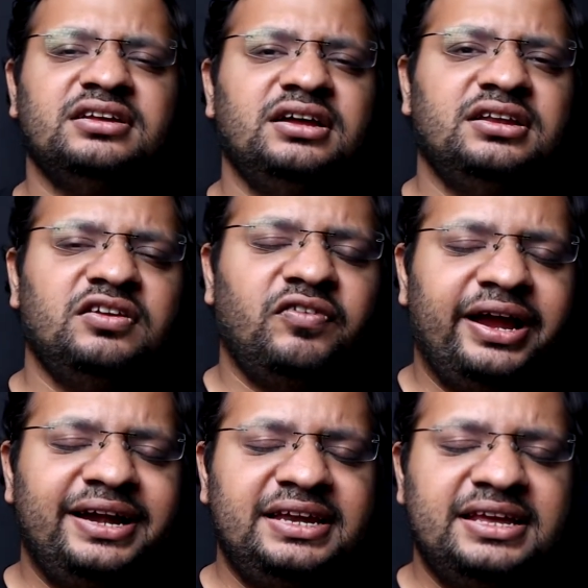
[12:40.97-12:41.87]
uh, the
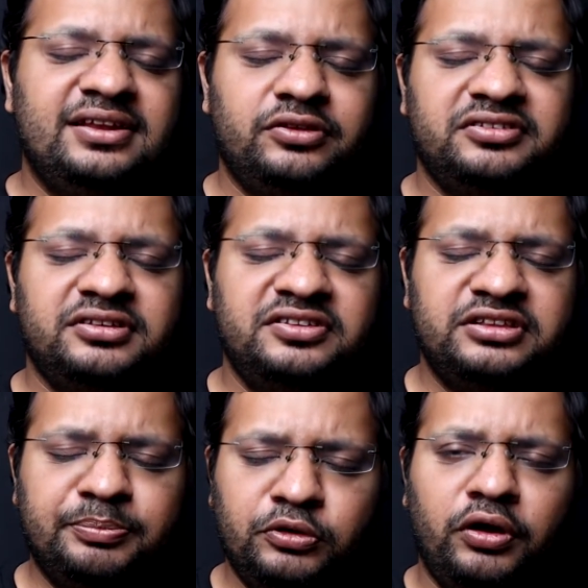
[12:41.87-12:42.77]
why TLS SSL is
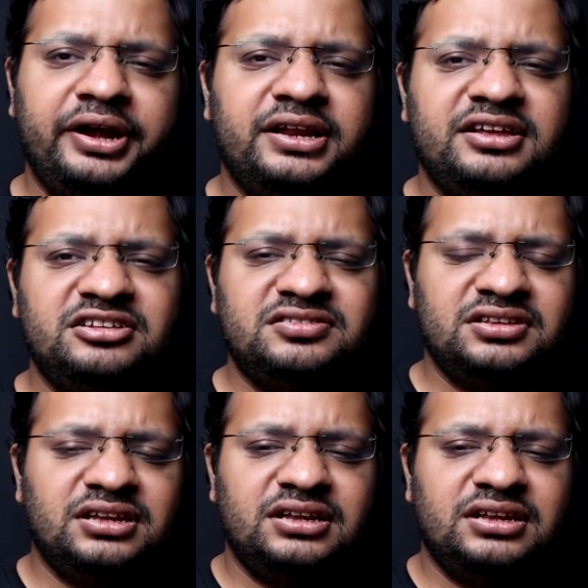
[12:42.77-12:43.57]
employed is uh,